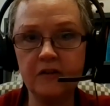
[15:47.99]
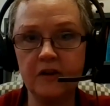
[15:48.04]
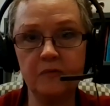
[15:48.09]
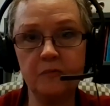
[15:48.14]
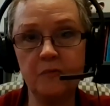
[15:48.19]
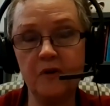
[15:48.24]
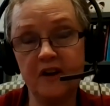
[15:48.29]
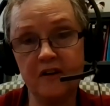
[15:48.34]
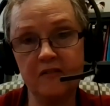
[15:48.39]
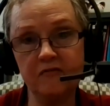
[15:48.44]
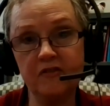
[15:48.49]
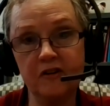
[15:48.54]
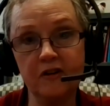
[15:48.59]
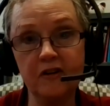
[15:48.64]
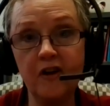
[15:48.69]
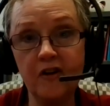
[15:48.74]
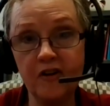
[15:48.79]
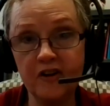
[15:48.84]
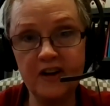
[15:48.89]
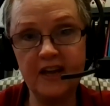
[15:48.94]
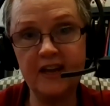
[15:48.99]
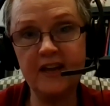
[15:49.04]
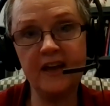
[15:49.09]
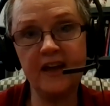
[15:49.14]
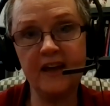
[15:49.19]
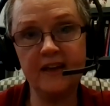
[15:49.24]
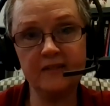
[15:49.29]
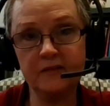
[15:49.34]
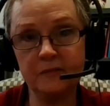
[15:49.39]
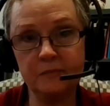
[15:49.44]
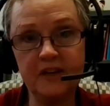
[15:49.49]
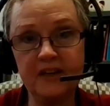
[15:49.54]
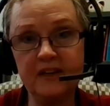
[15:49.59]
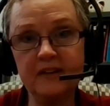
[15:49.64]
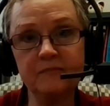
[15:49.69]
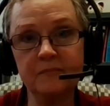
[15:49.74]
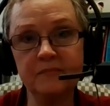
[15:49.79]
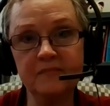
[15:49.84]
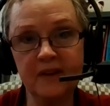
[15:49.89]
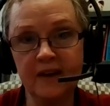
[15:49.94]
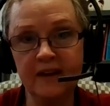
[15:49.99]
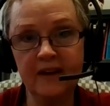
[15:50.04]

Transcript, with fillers: and whatever learning has been